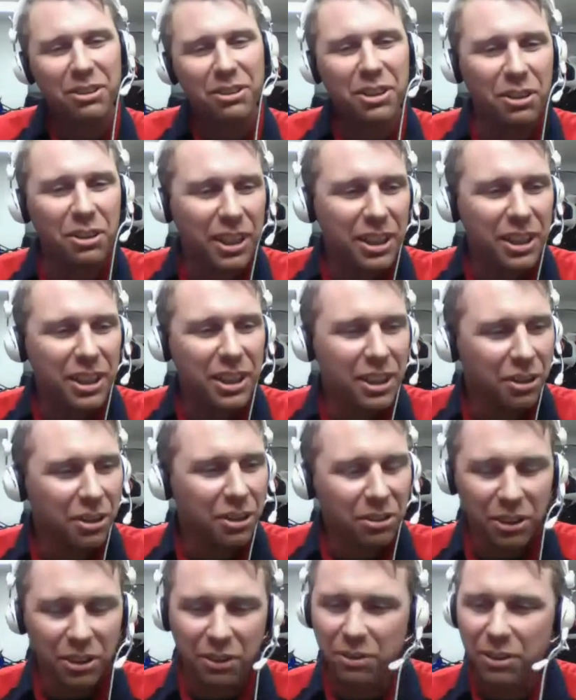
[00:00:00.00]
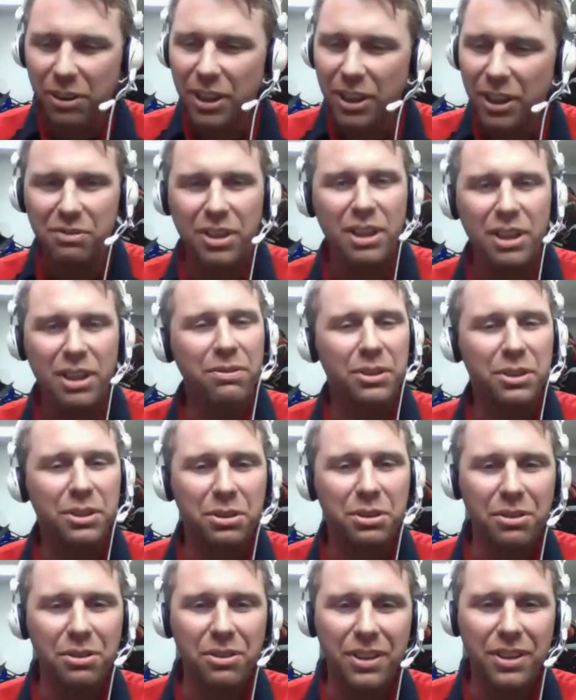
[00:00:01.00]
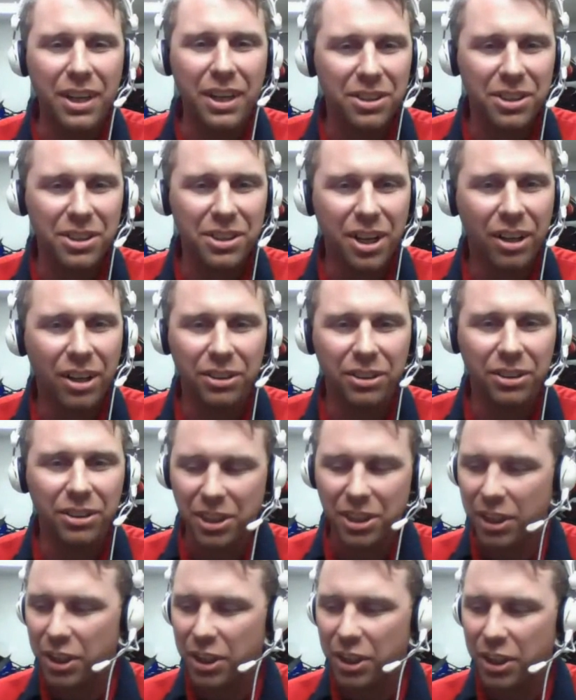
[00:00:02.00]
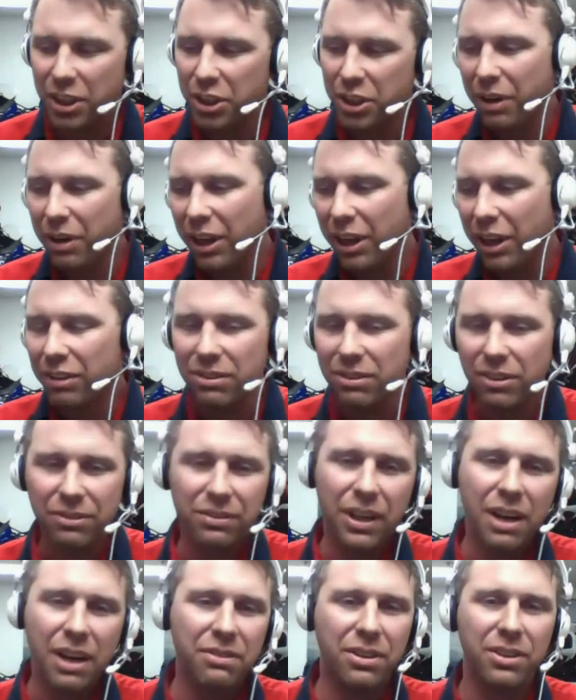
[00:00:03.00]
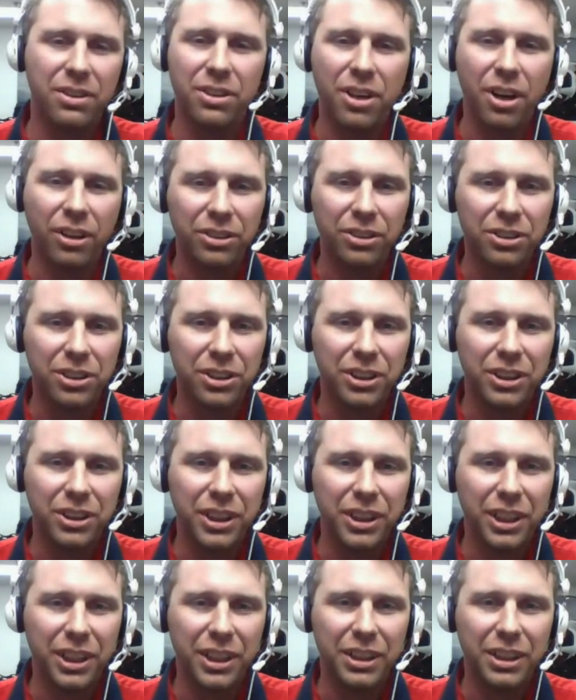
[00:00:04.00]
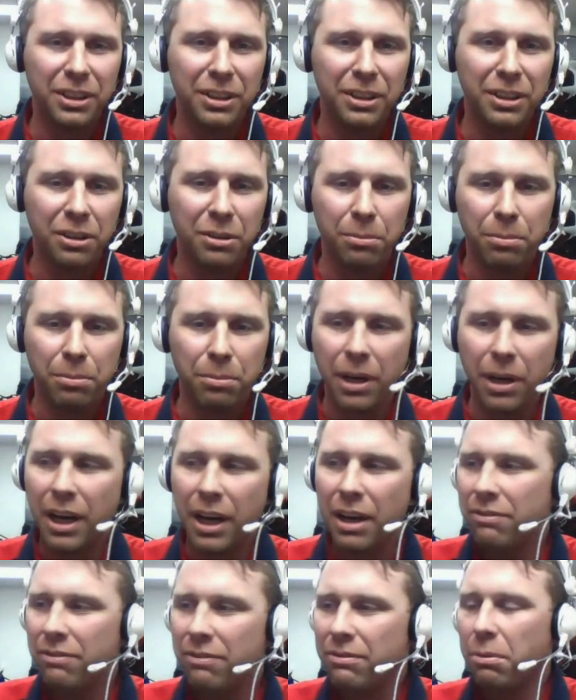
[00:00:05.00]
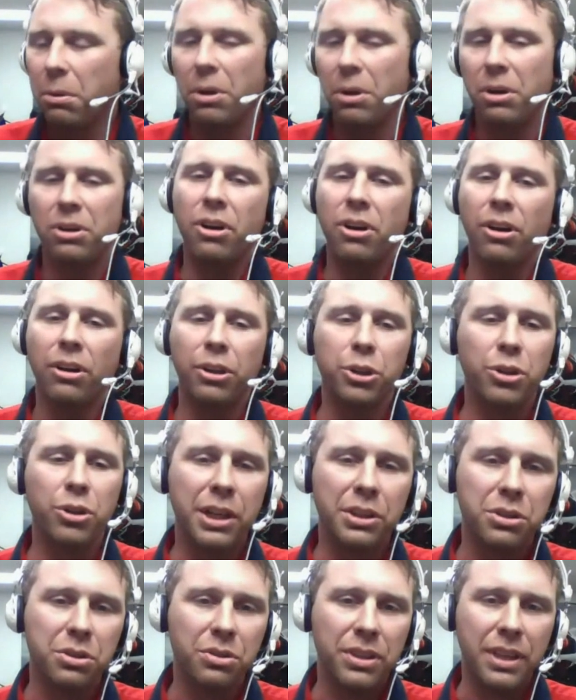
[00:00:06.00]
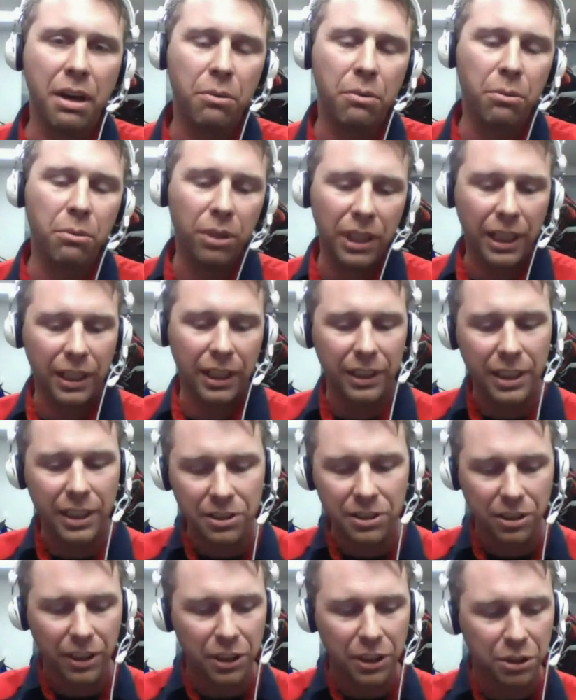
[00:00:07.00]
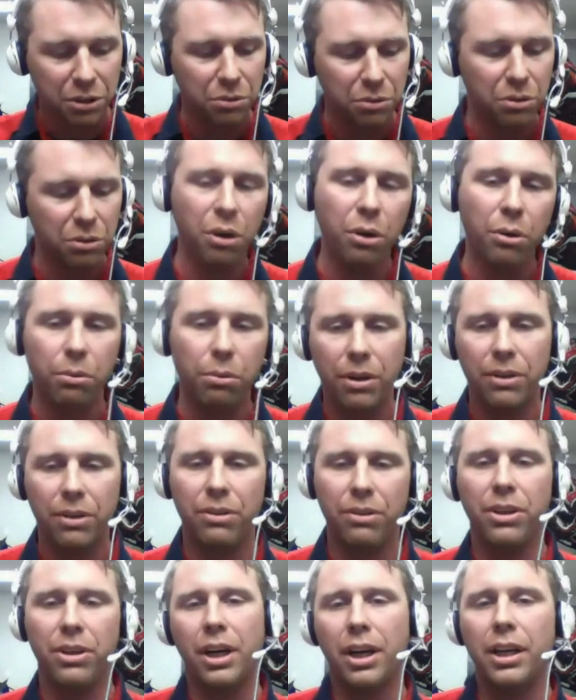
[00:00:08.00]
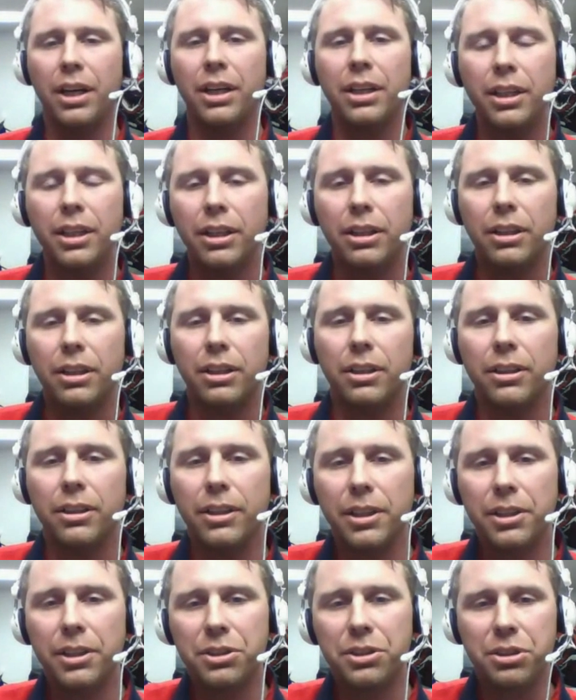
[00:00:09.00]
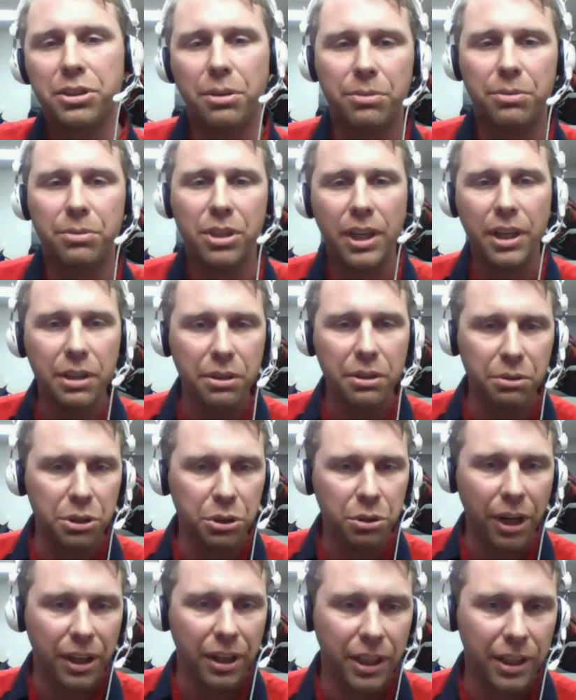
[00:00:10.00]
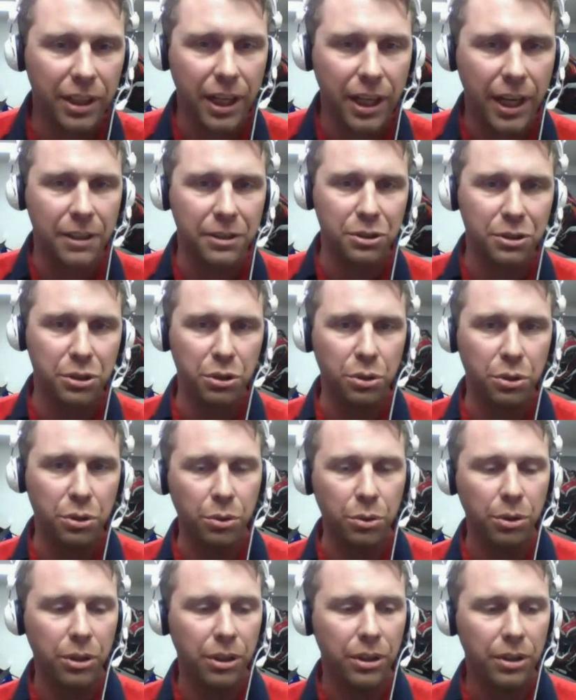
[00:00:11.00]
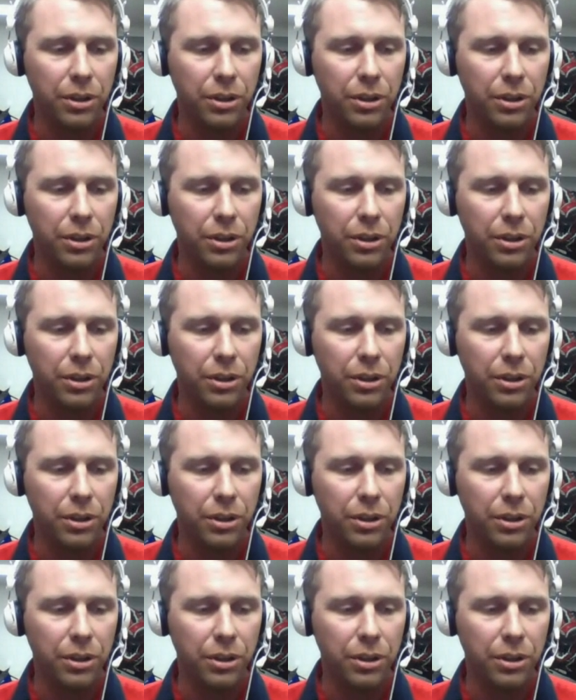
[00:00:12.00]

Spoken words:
go out, look for an SV for $2,000. Get a trailer for $500, and buy a $400 tracksuit. That will at least let you know whether or not it's something that you enjoy. And as you